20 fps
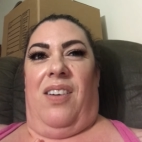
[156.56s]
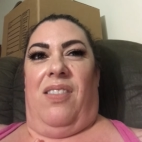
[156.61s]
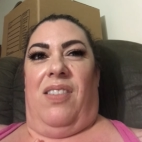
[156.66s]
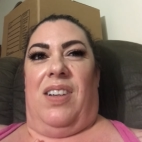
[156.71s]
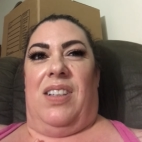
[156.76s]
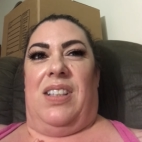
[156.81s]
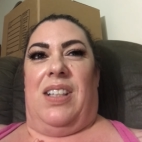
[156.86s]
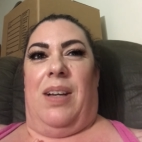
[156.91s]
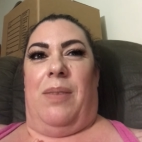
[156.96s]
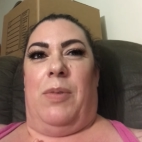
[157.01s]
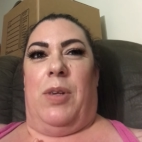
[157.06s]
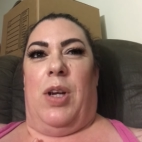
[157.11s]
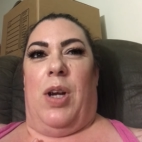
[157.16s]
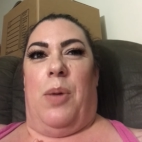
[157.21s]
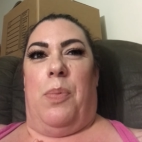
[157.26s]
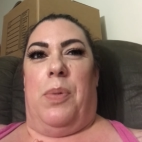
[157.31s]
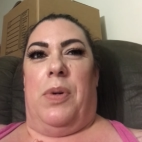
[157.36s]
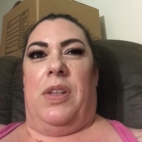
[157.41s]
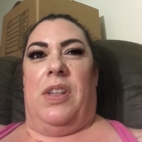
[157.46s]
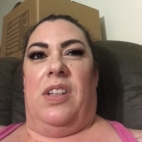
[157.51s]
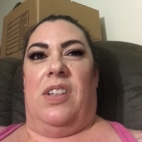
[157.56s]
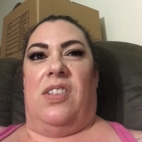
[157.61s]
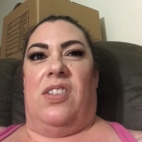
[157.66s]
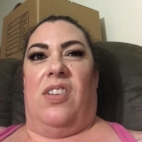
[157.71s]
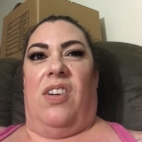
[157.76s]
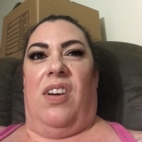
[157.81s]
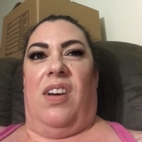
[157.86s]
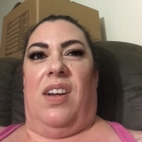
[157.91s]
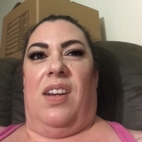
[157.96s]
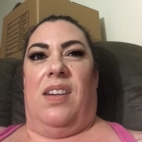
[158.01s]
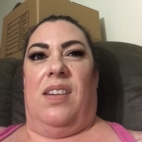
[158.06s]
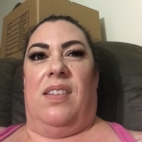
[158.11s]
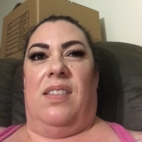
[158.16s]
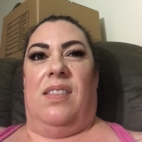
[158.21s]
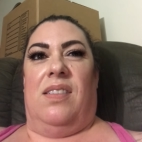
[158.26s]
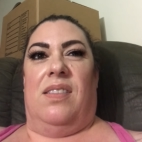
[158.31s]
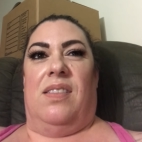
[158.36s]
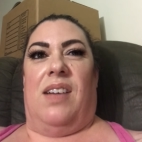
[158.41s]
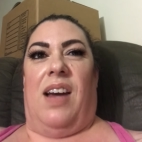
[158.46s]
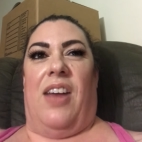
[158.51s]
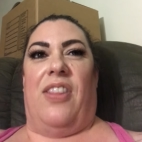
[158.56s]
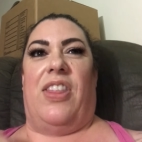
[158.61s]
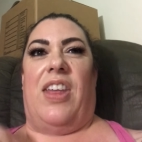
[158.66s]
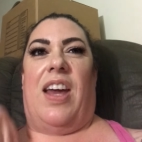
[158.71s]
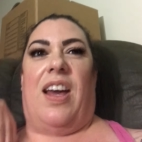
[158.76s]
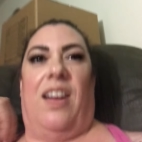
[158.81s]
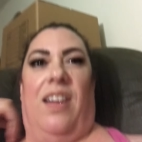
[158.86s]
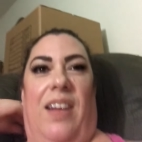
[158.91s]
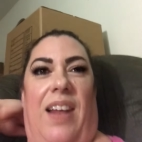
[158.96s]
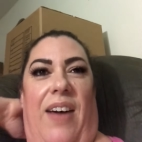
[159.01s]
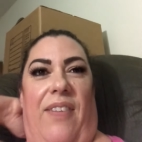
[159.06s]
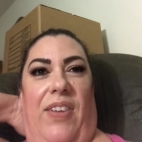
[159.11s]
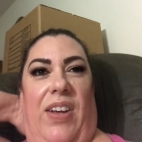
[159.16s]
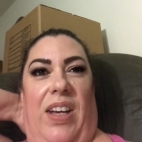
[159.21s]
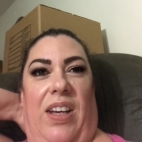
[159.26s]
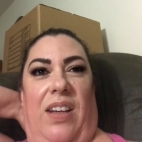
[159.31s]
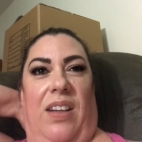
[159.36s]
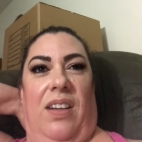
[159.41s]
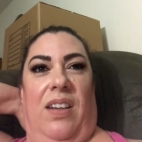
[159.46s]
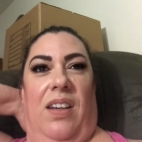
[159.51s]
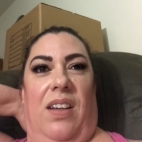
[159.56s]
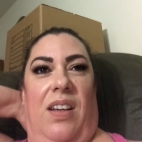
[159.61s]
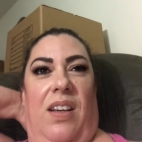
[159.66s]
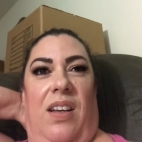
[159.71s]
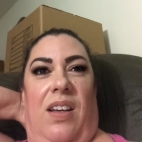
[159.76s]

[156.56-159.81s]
what time did I put this on? I think eleven.